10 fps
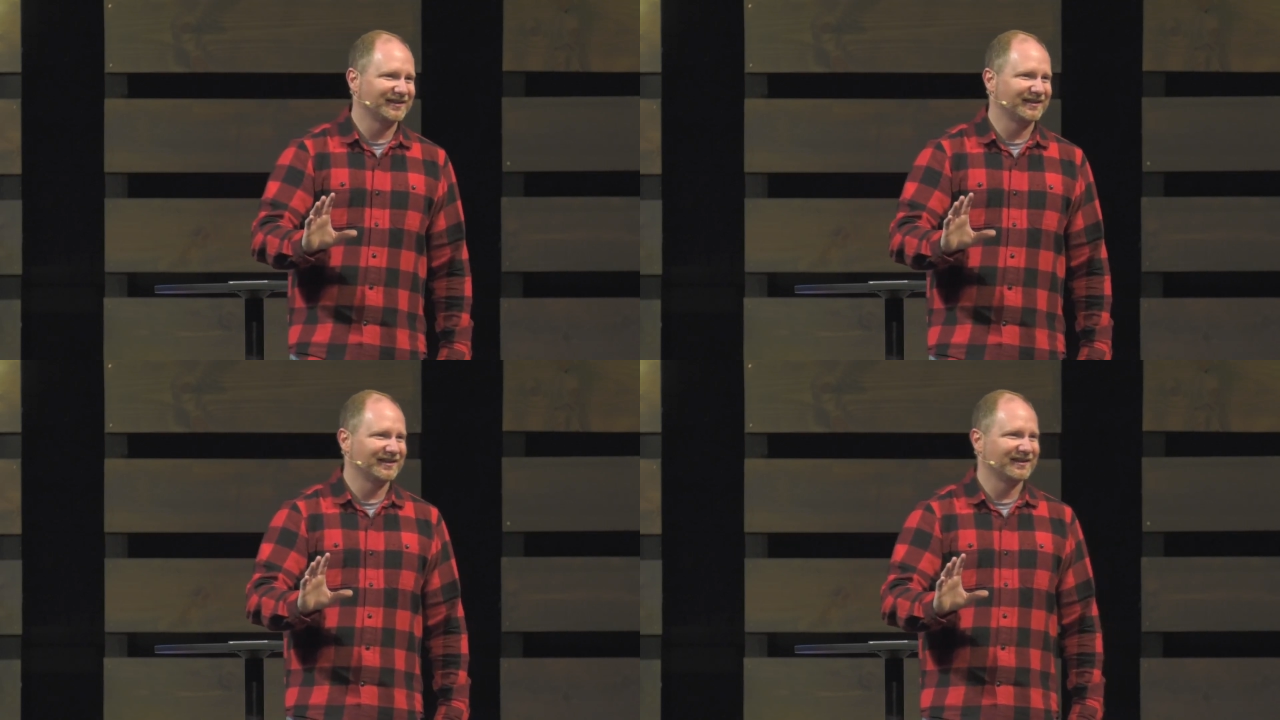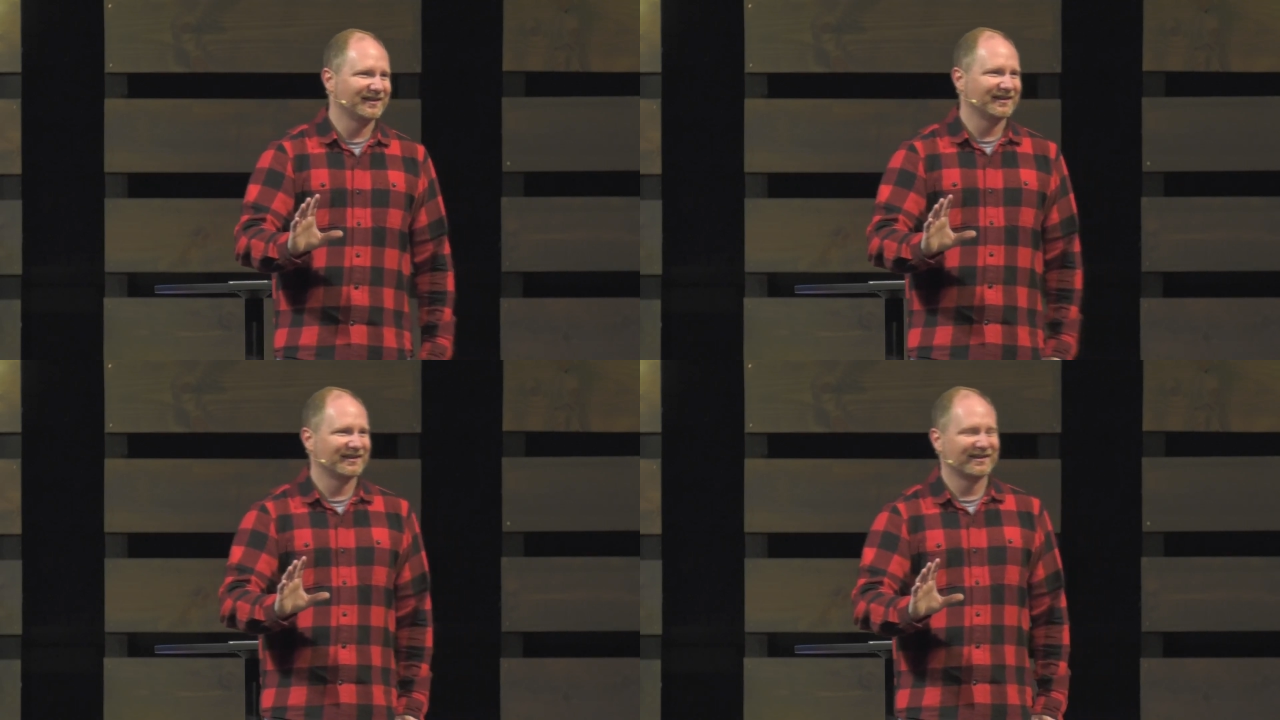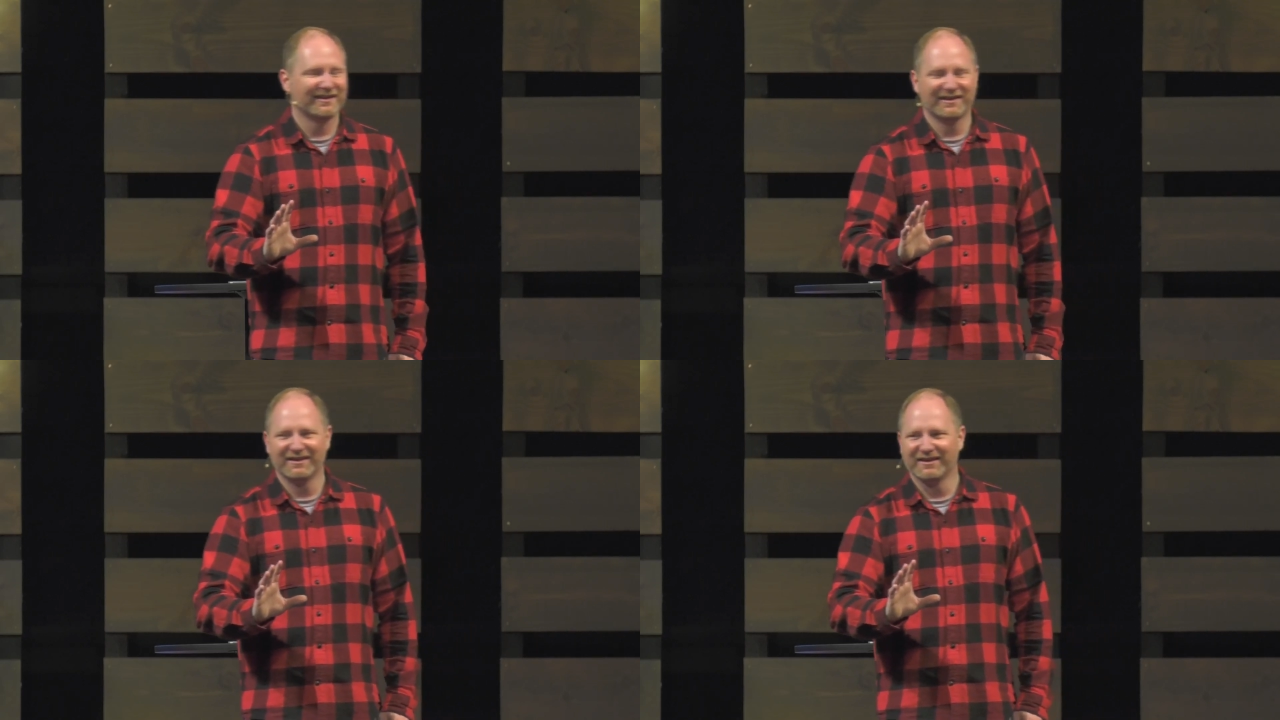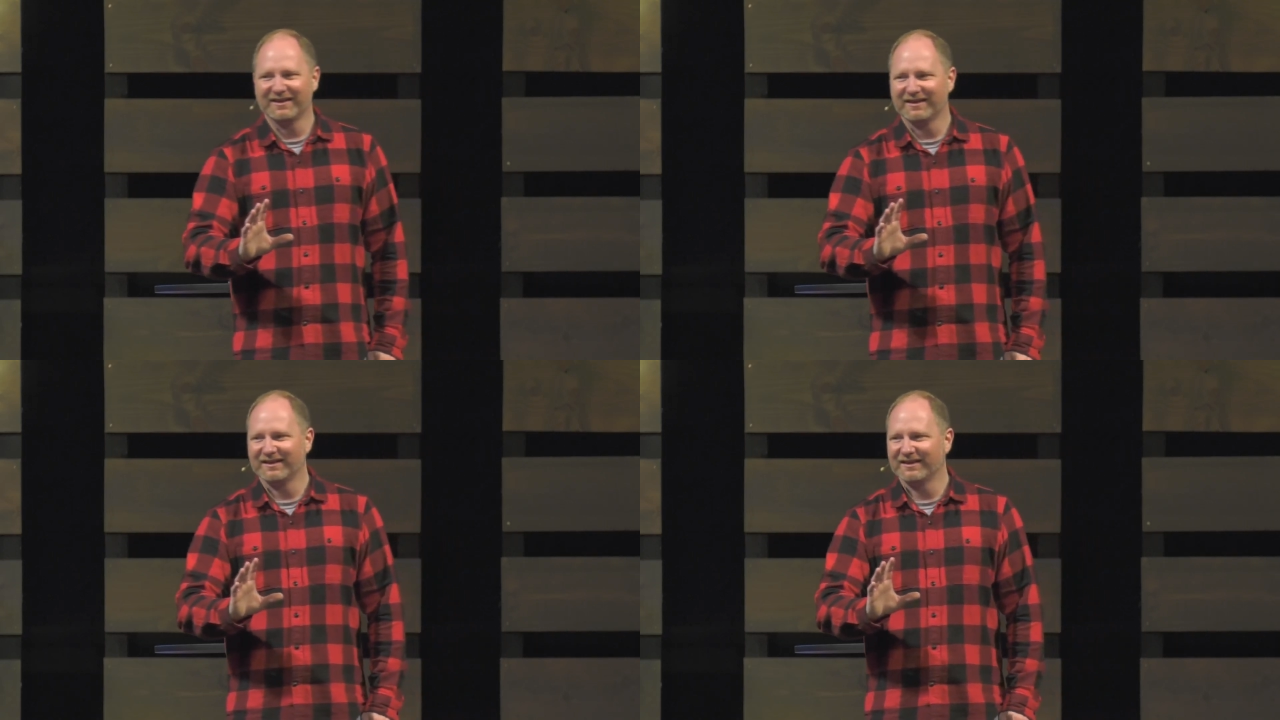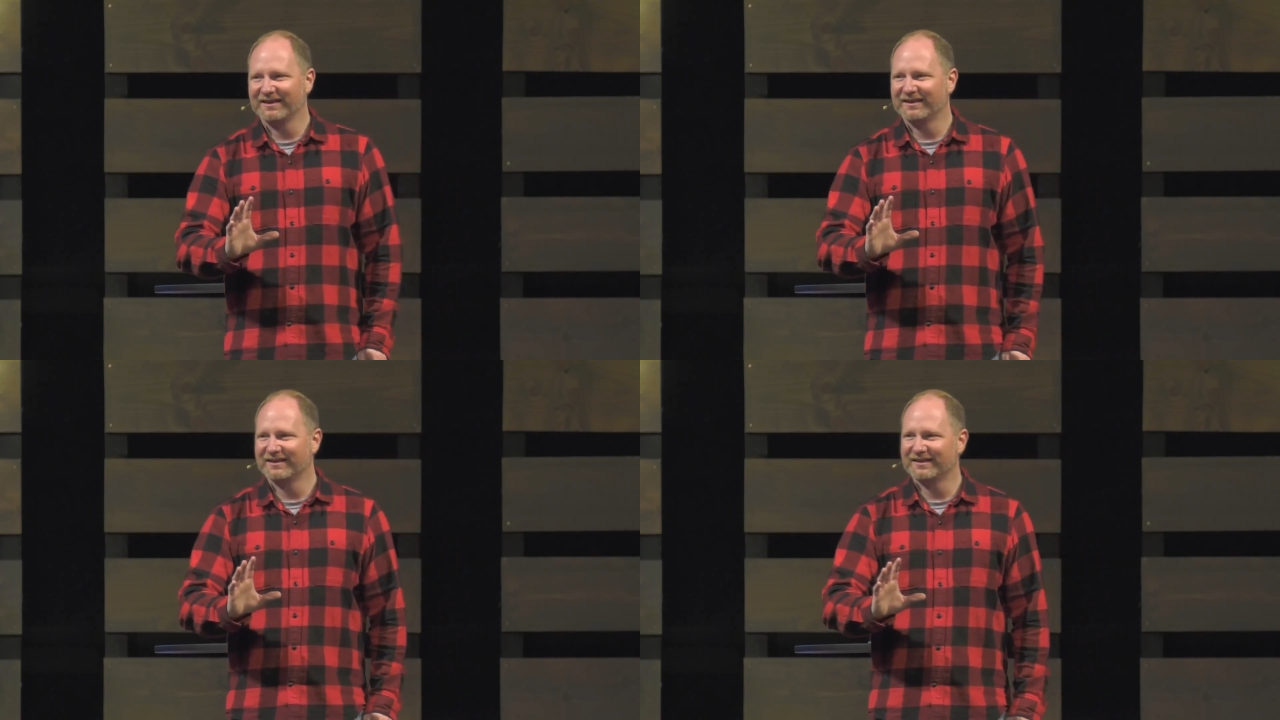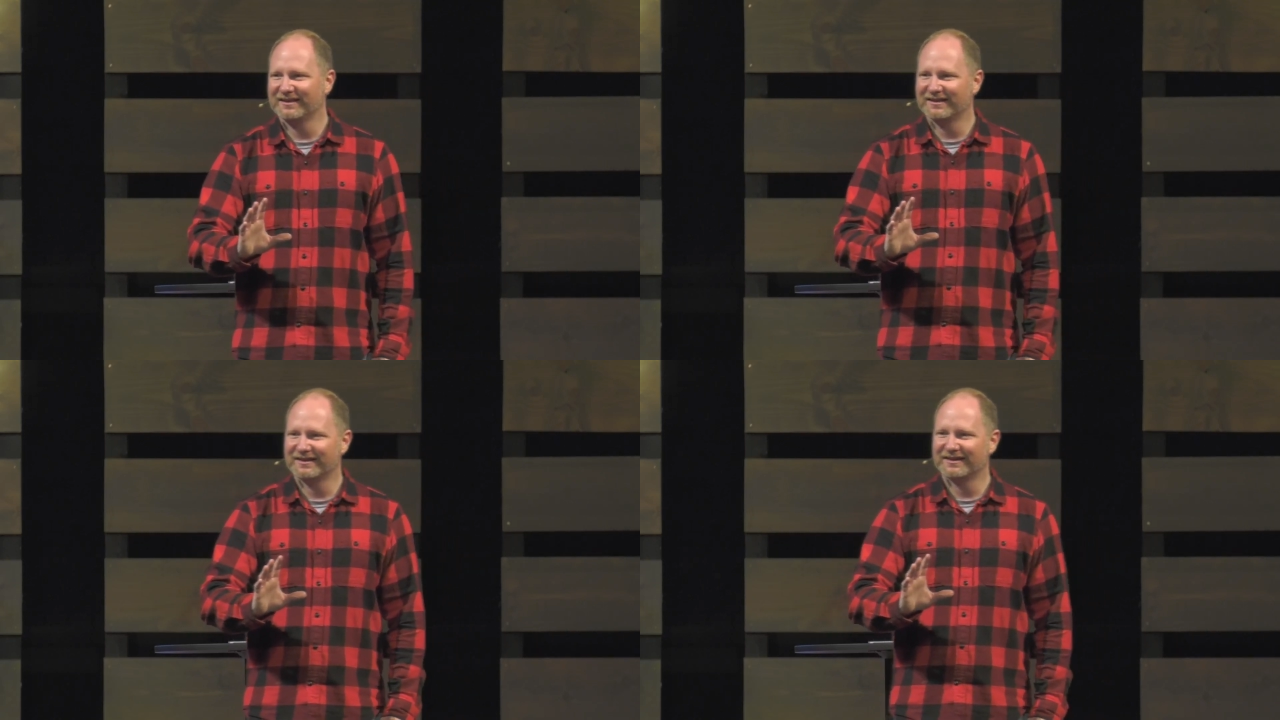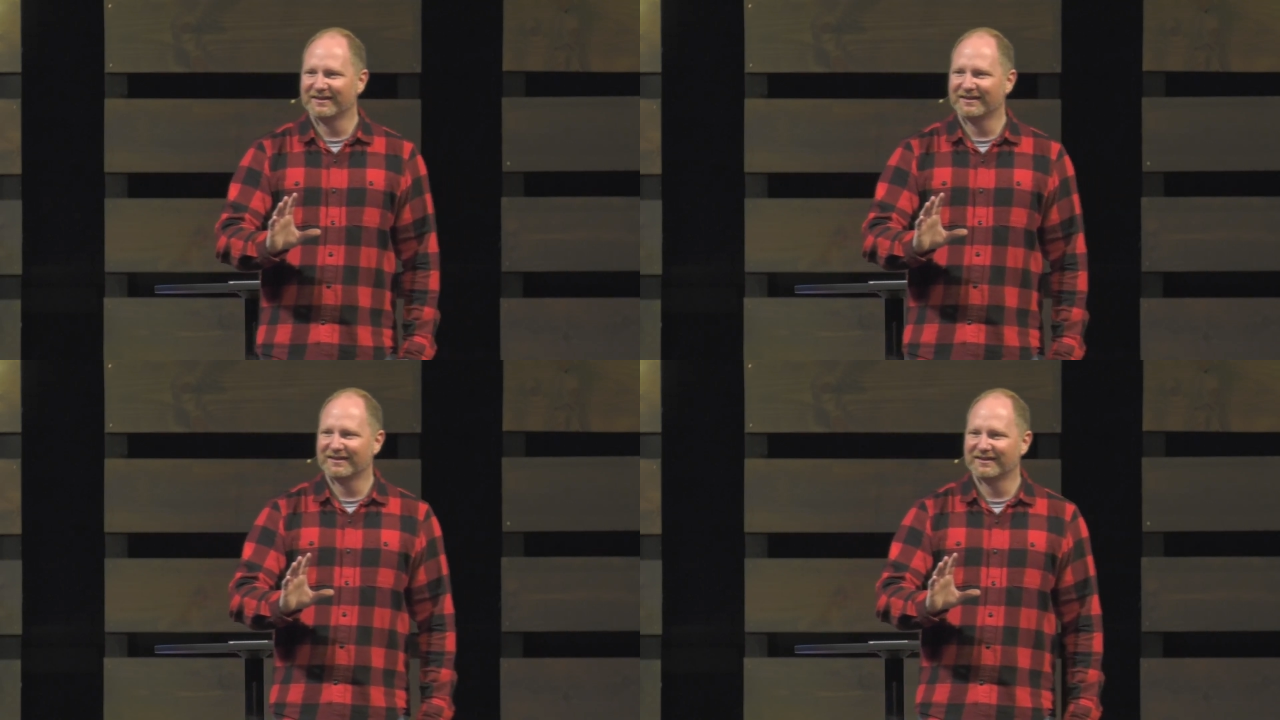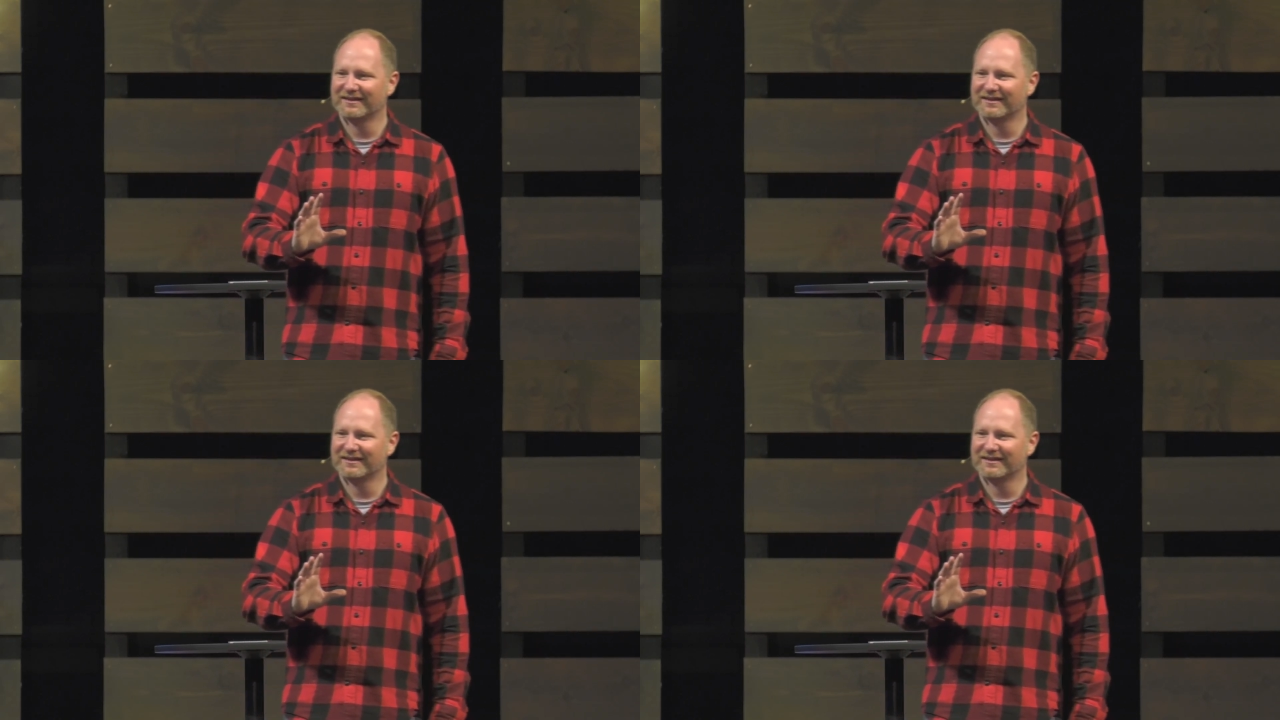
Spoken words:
No one is speaking in this clip.